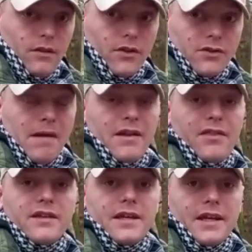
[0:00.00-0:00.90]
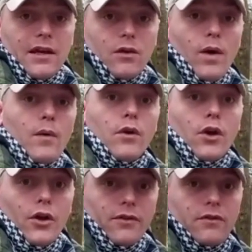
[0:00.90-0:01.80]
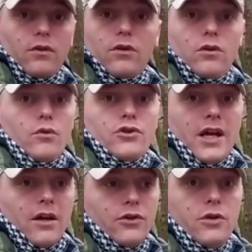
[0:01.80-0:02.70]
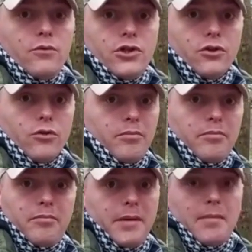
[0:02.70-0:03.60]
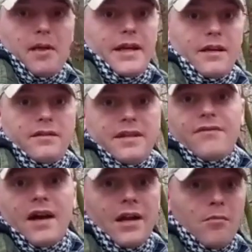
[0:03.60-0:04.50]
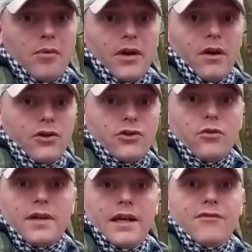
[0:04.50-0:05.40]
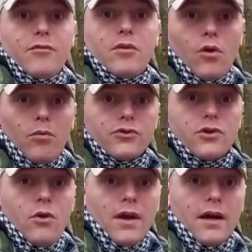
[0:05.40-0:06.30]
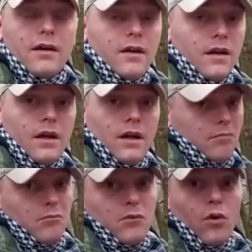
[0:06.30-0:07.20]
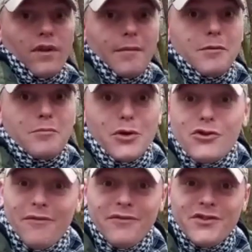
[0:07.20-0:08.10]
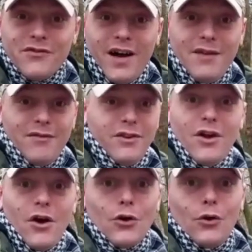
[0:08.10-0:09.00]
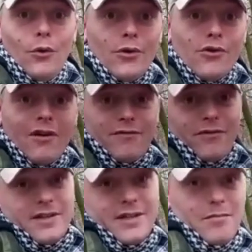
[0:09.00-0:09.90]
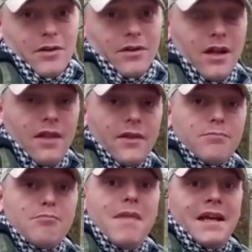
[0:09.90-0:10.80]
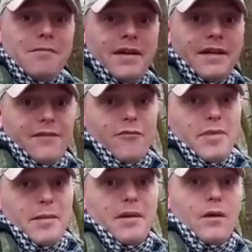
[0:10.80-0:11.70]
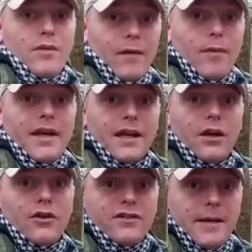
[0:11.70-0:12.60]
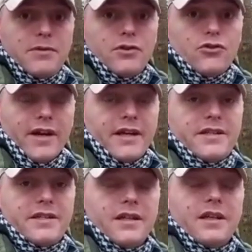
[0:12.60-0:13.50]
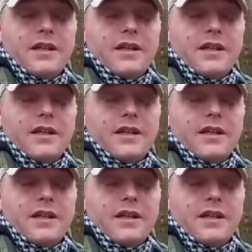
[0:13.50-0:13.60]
There's many things that you can go out and learn. Go and check on YouTube. People like Dave Canterbury or Sean Kelly from Corporal's Corner. Northern Limits Bushcraft and Survival, or KoloKraft, for example. There's many, many different people out there where you can learn tips and tricks